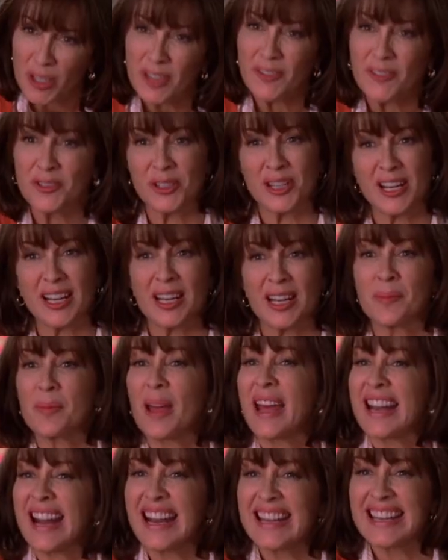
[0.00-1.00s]
treated him had
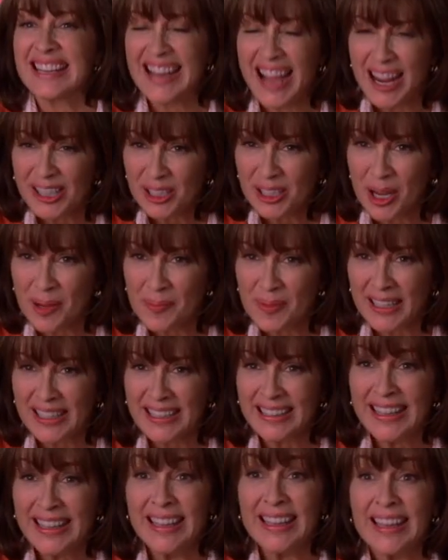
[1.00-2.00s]
I not come in
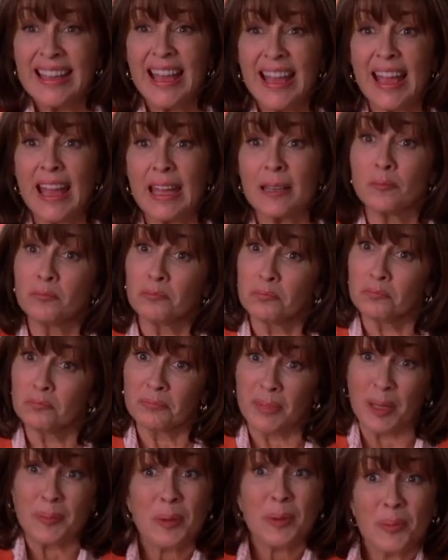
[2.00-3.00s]
and maybe
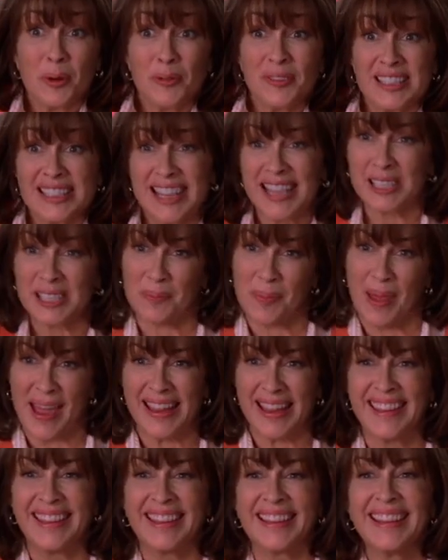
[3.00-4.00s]
move his desk
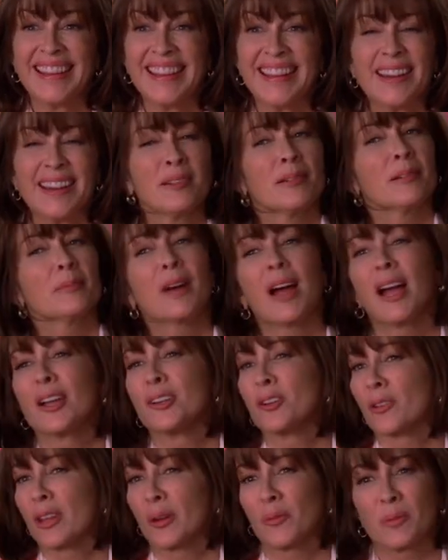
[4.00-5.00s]
back. I know
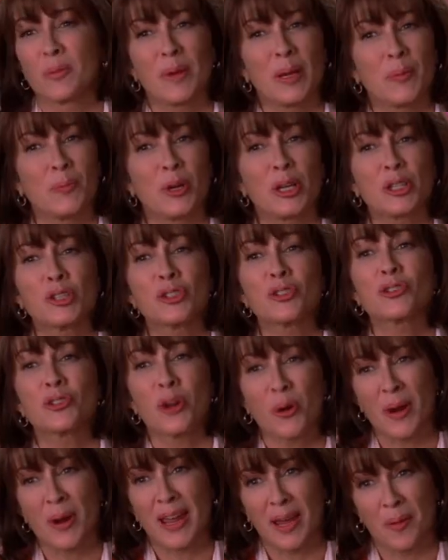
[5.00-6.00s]
that would make Brick so
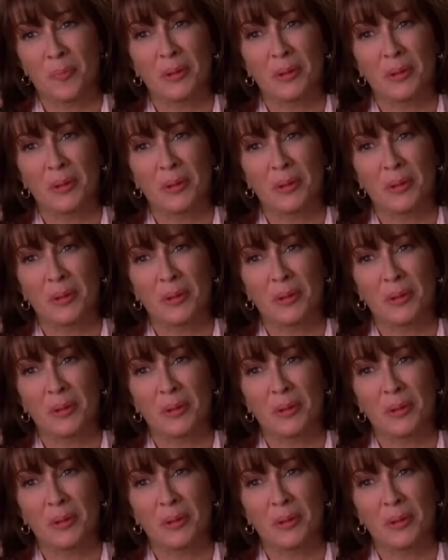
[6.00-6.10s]
happy.